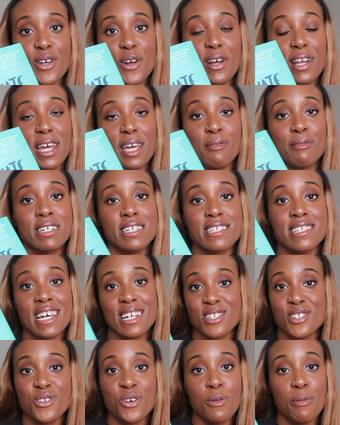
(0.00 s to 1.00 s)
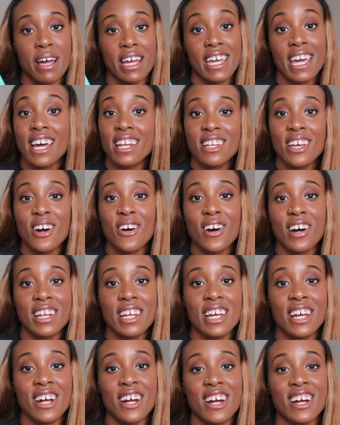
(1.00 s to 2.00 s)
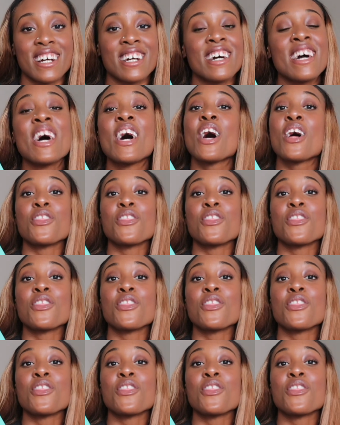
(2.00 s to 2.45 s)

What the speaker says: Her name is As Told by Kenya on here,